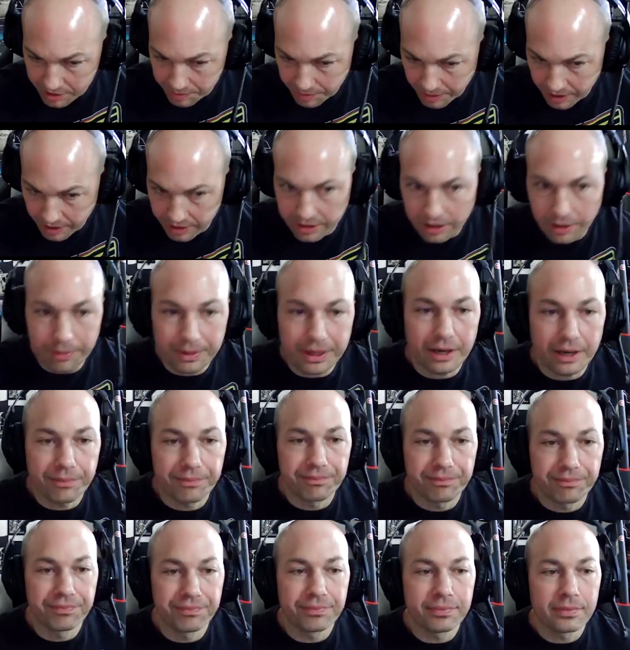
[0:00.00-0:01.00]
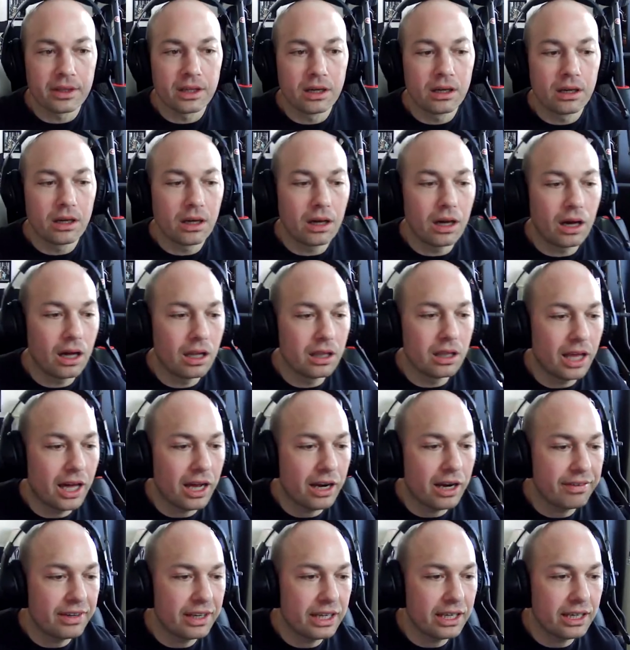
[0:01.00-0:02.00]
there we go. A lot
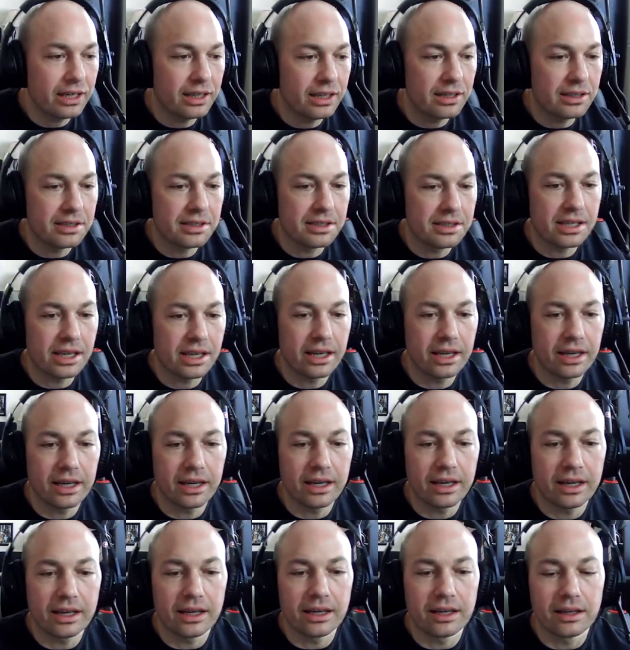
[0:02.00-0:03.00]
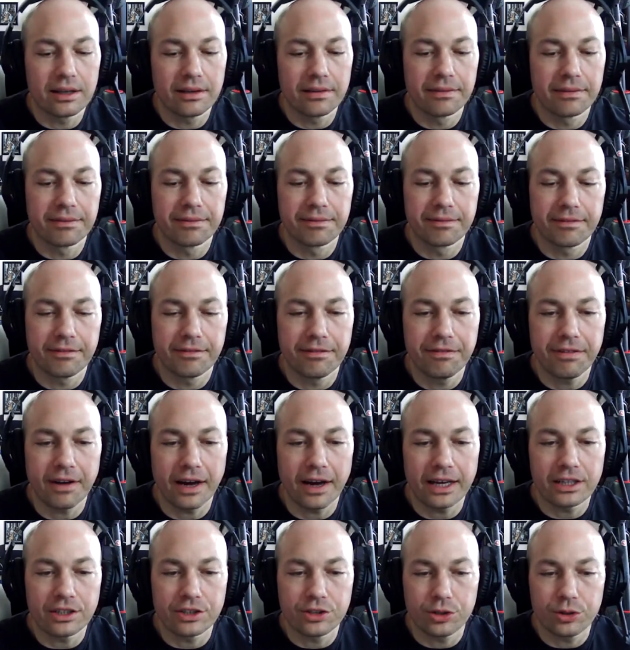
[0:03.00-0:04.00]
of it is
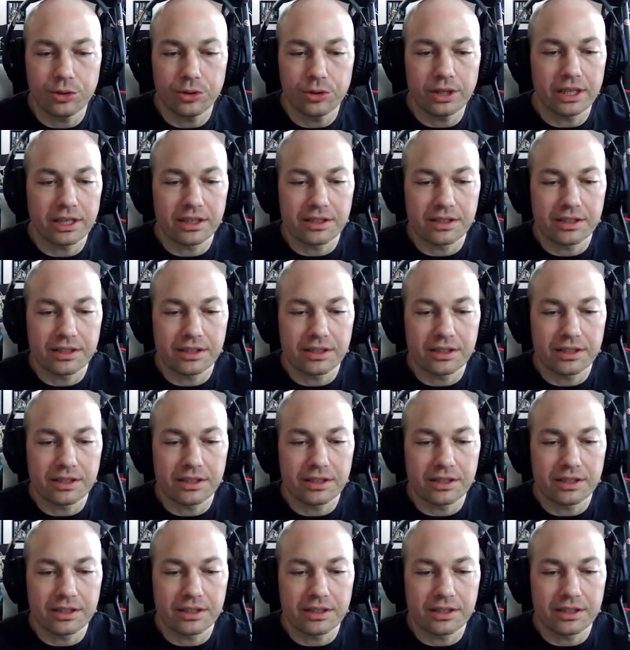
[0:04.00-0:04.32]
fine tuning.